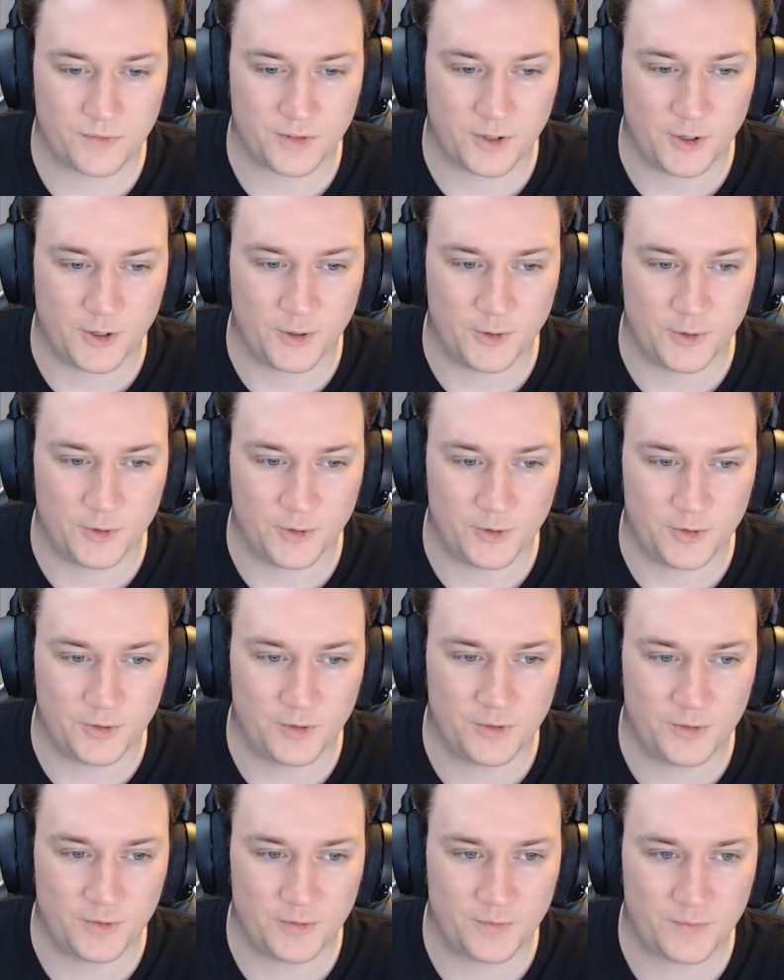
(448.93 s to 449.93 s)
Oh.
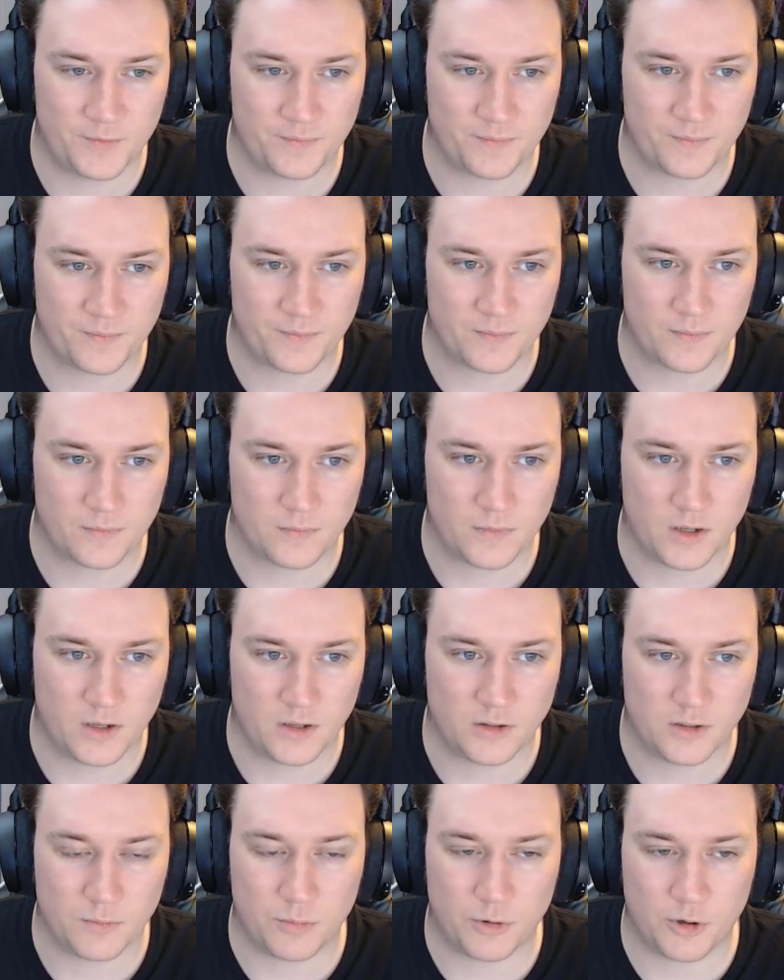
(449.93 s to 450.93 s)

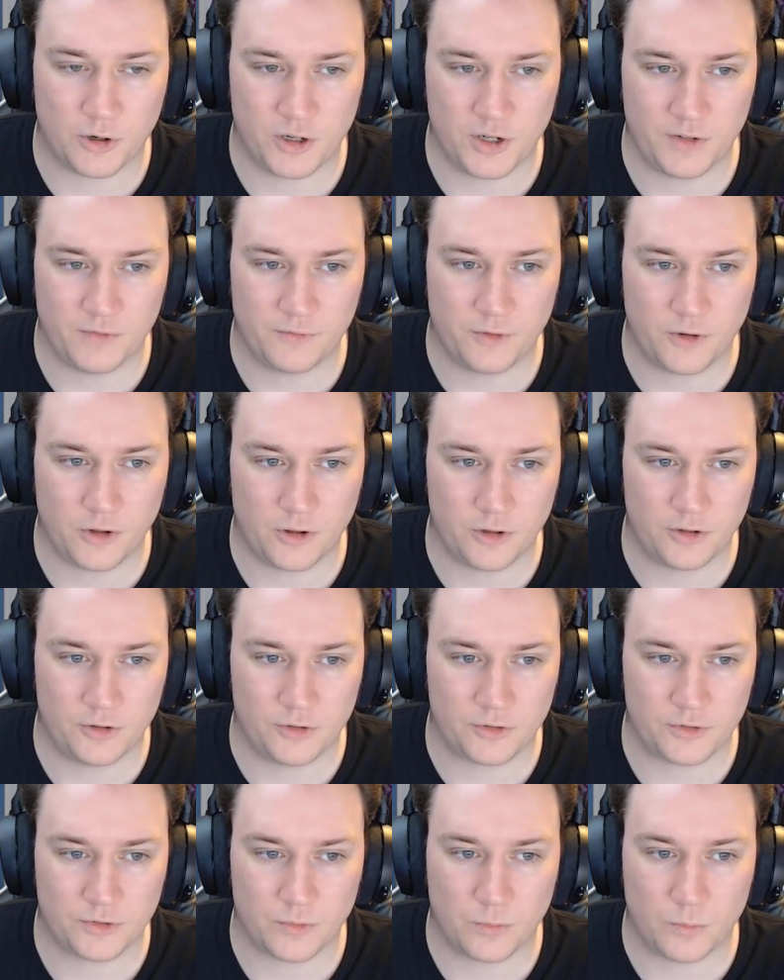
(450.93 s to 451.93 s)
The body
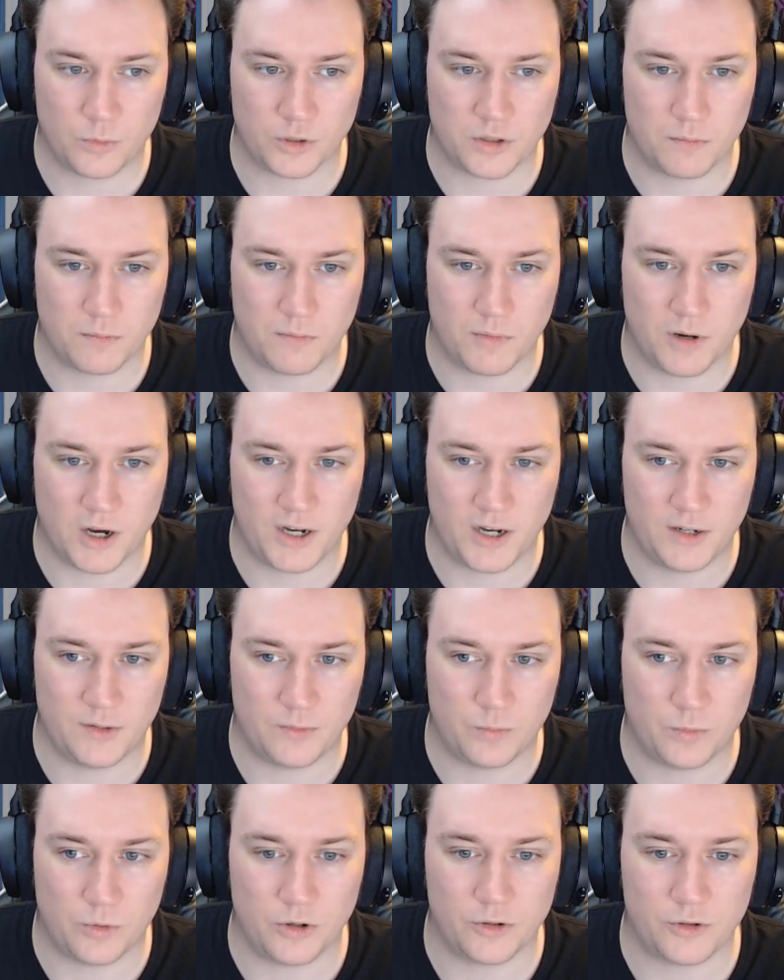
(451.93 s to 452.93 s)
follows what the mind
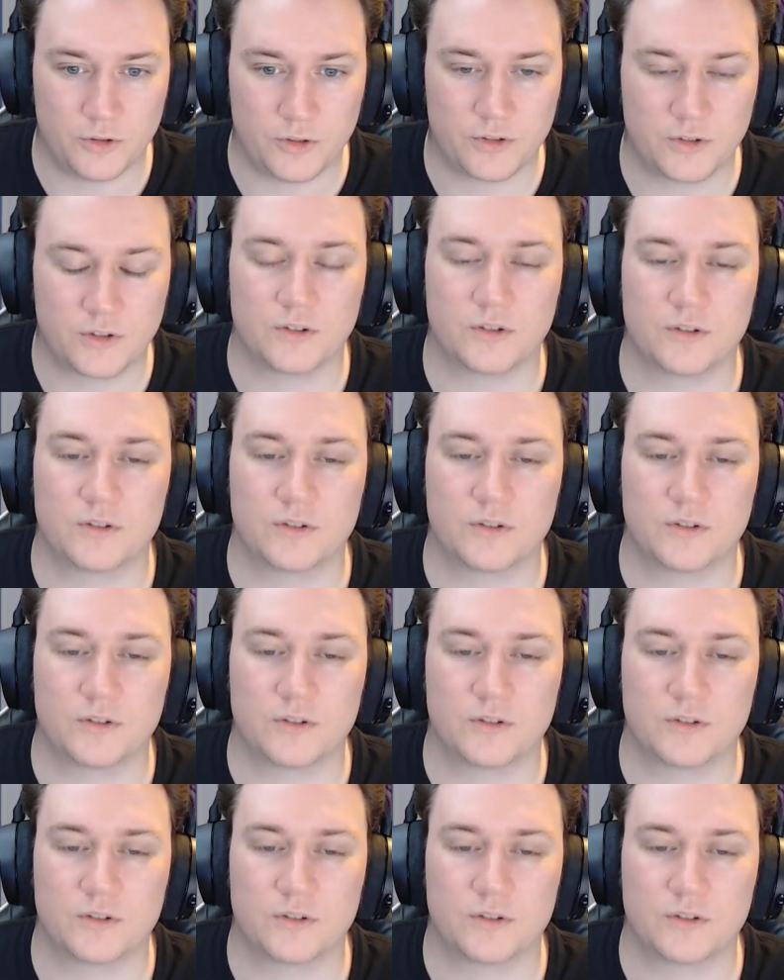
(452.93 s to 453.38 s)
wants.